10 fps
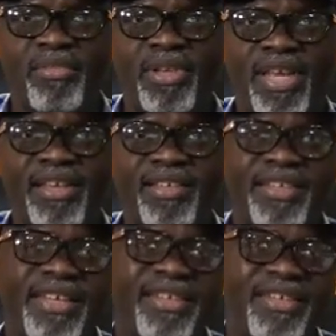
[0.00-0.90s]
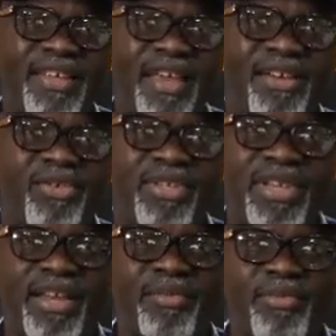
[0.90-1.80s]
The day is set aside to
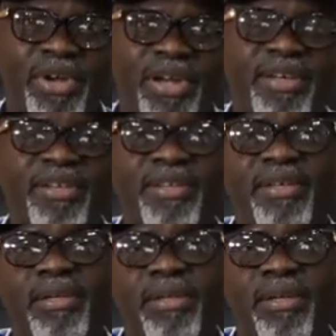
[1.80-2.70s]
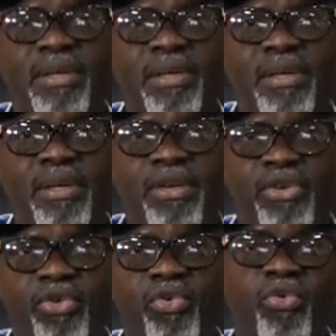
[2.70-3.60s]
celebrate
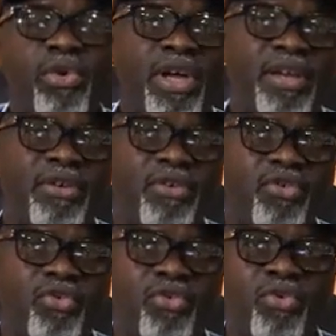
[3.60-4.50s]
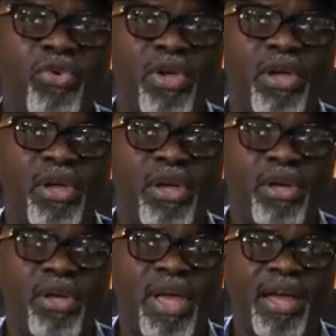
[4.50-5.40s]
you and to
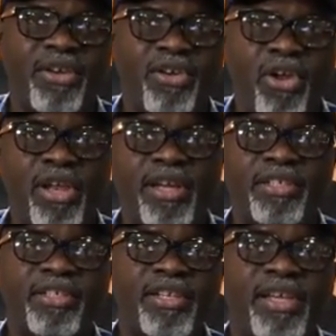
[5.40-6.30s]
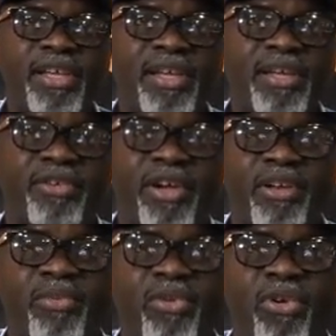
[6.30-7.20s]
acknowledge the incredible